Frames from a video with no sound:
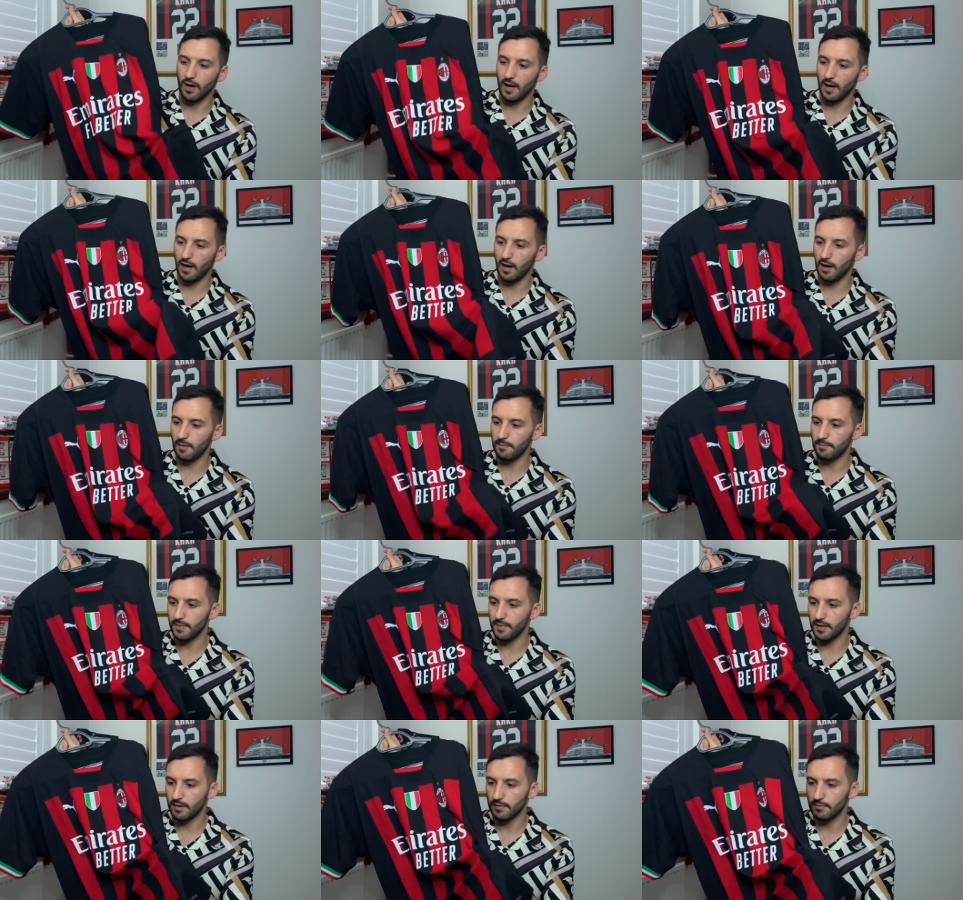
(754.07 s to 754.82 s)

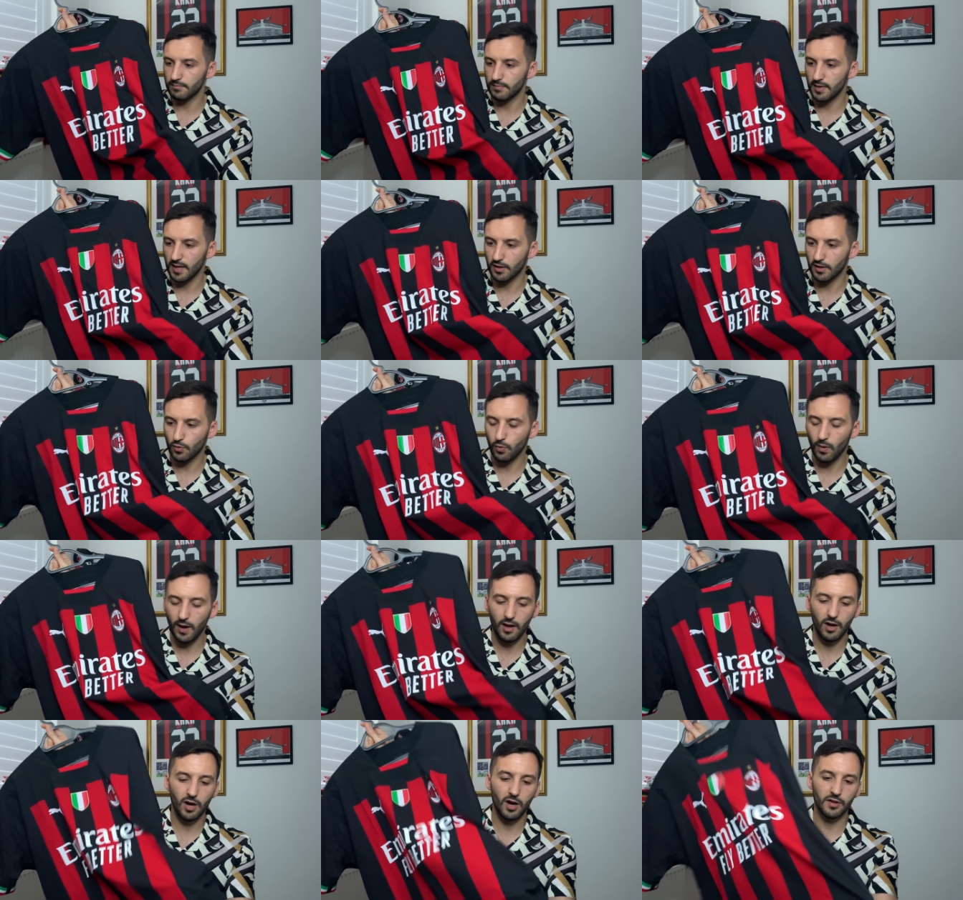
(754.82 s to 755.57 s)
Um, it's
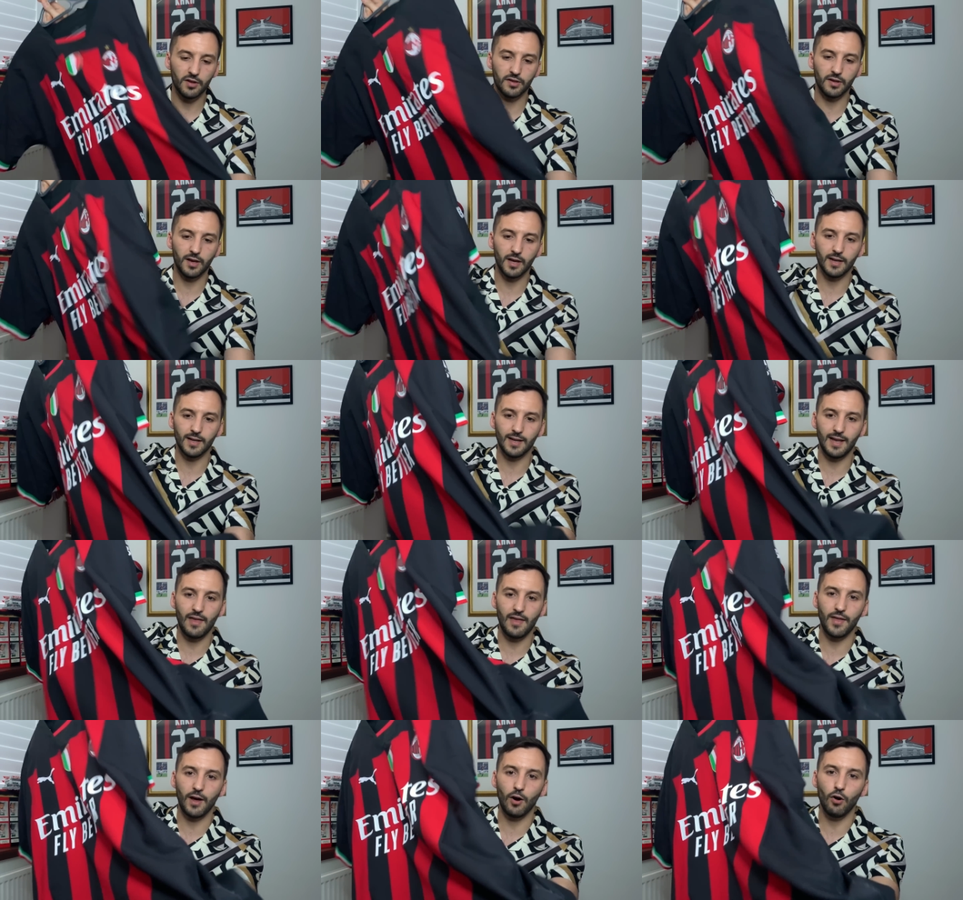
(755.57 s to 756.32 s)
quite hard to kind of
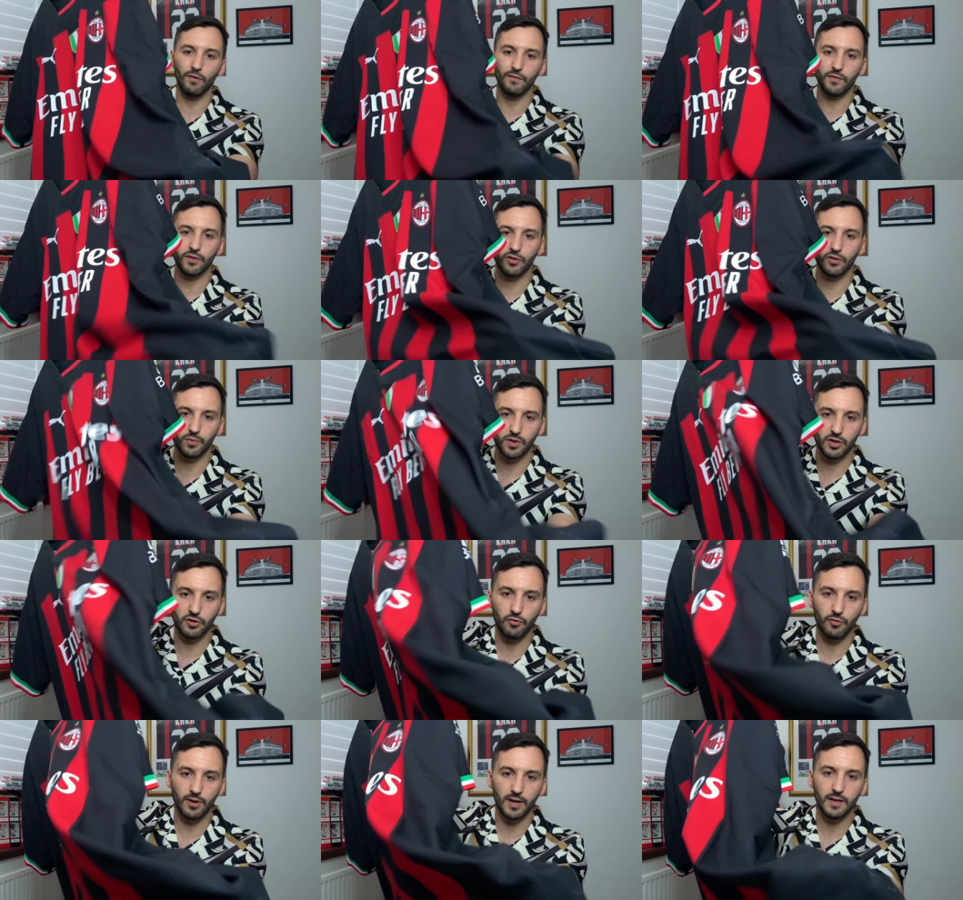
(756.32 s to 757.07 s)
get that off into a
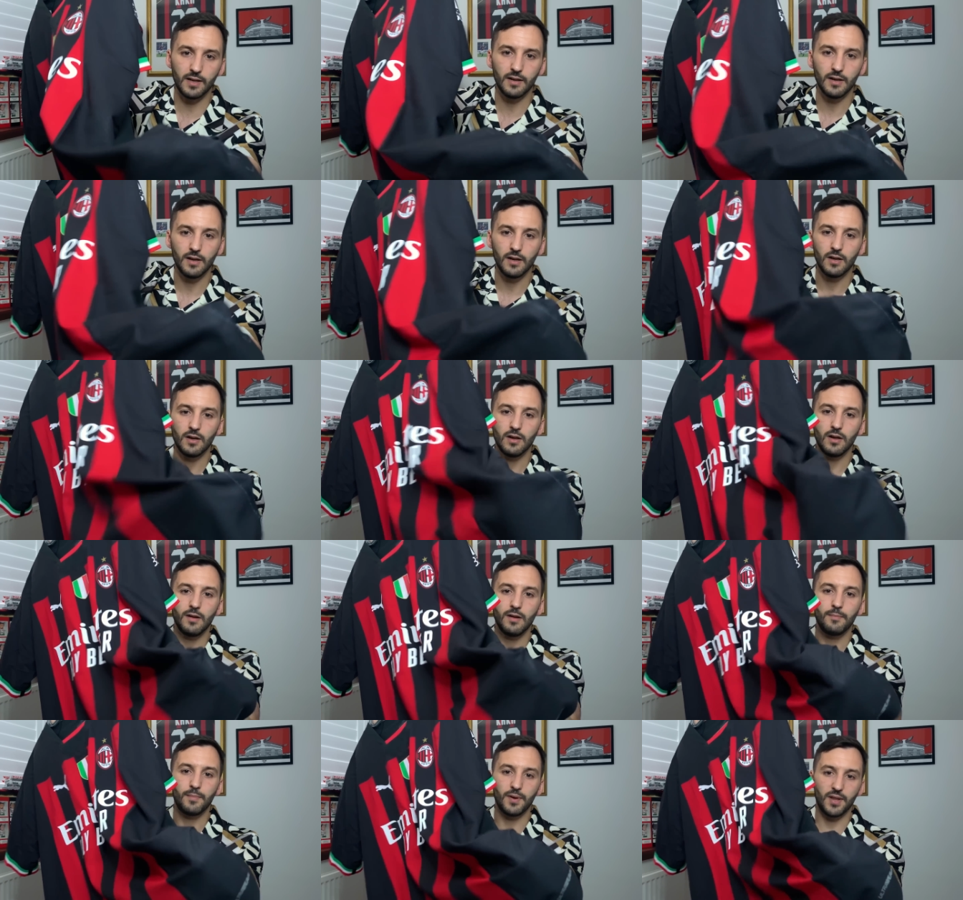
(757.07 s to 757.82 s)
screen,
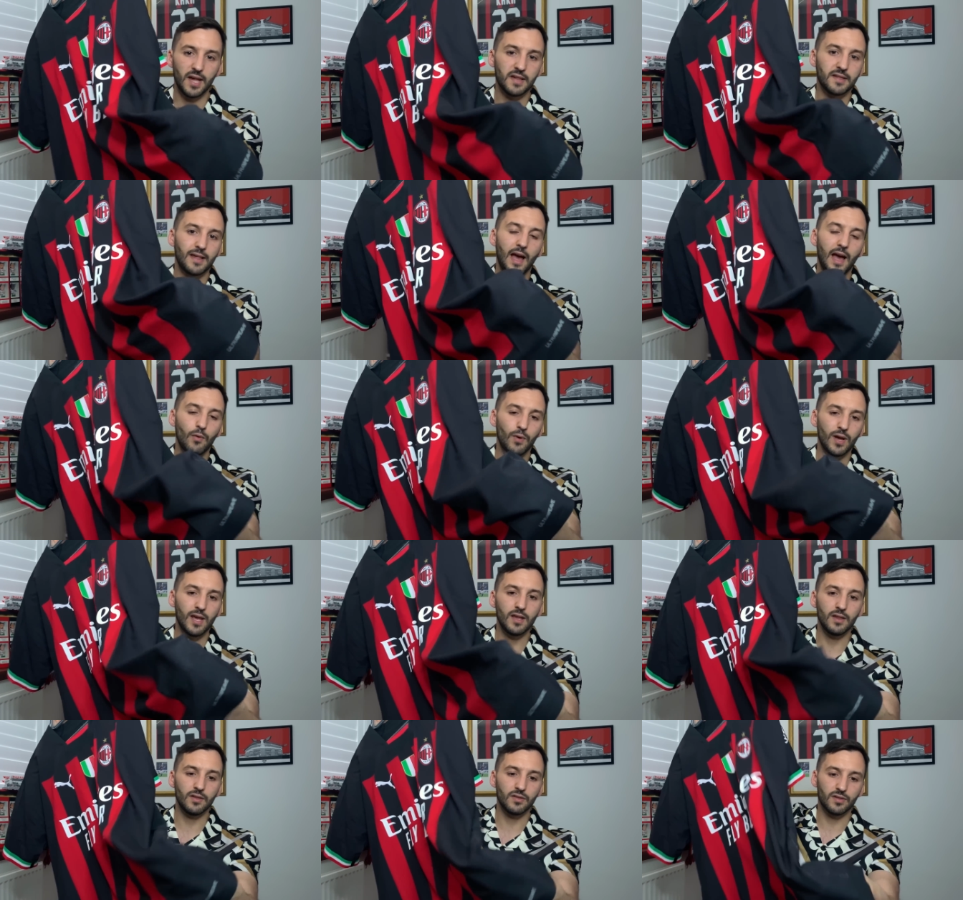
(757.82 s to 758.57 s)
but that's how it
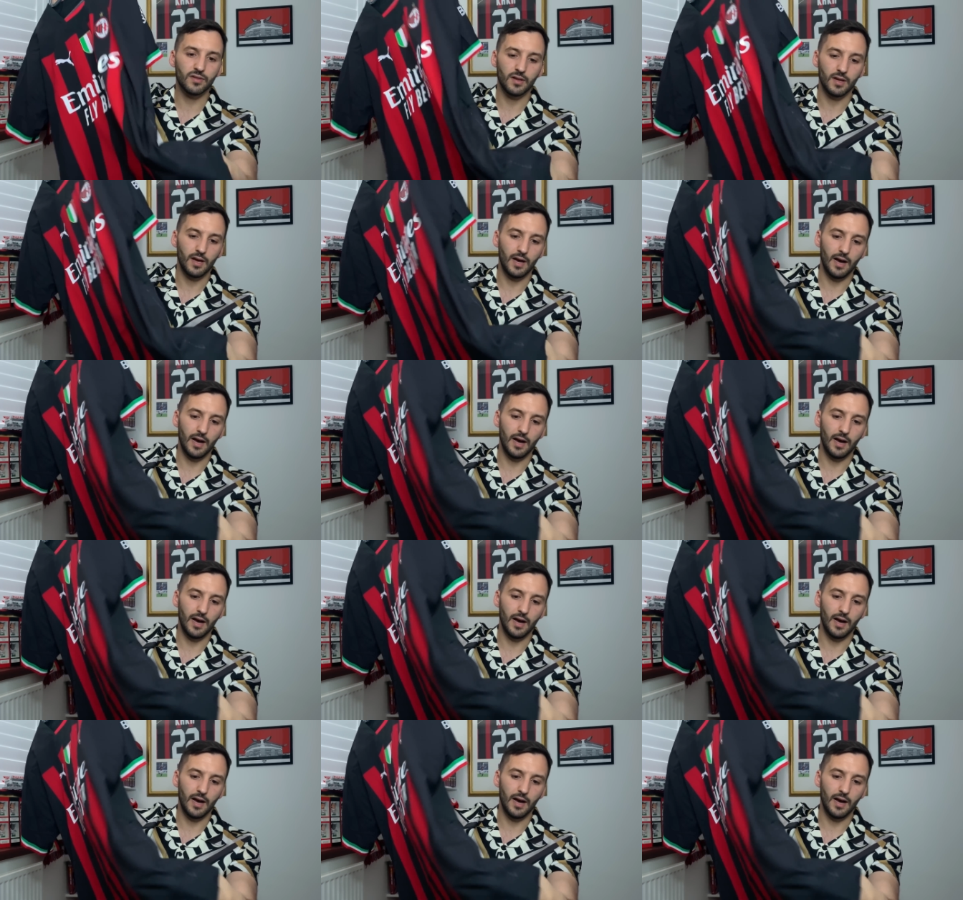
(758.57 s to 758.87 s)
is.